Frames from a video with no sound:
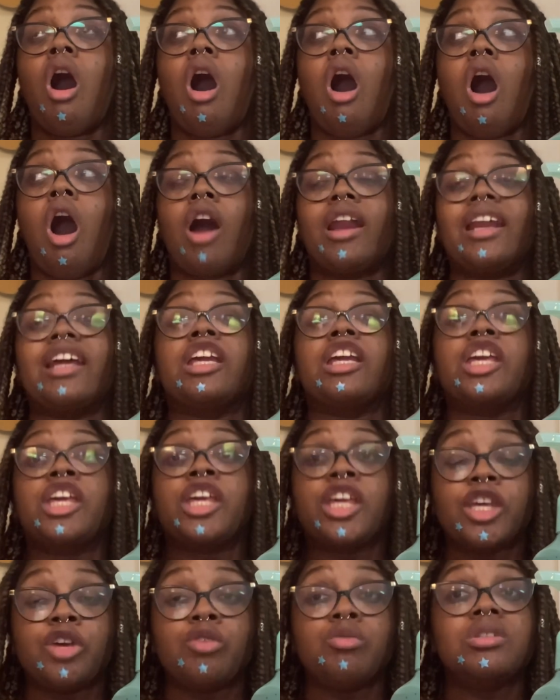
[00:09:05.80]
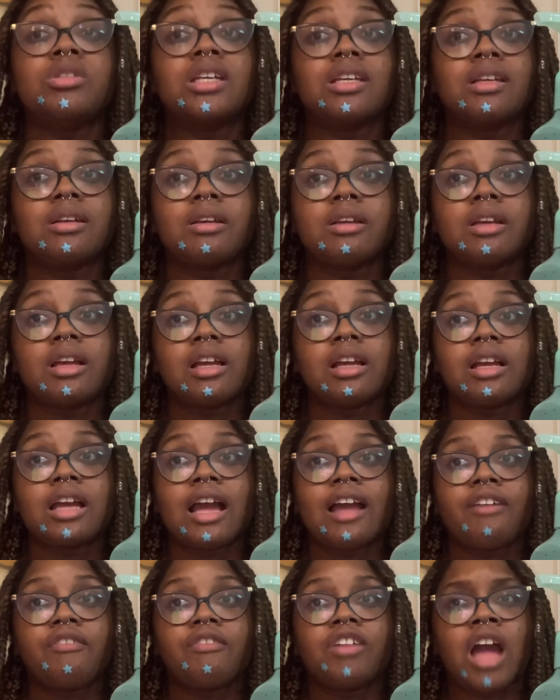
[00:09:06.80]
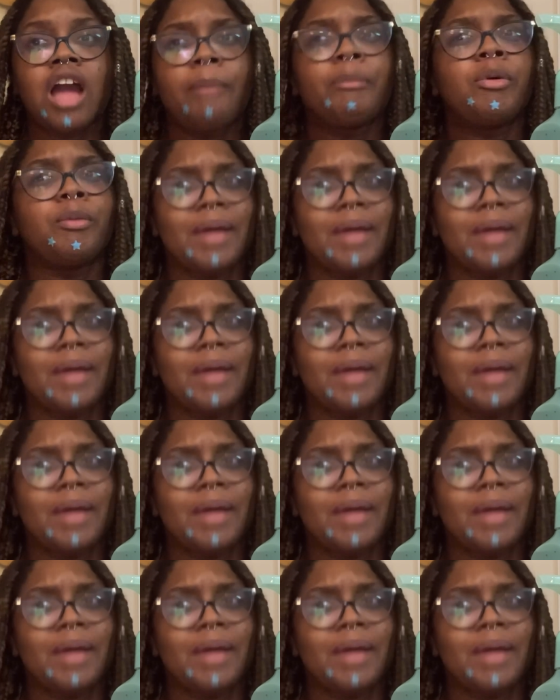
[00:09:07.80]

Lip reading: on a cute couple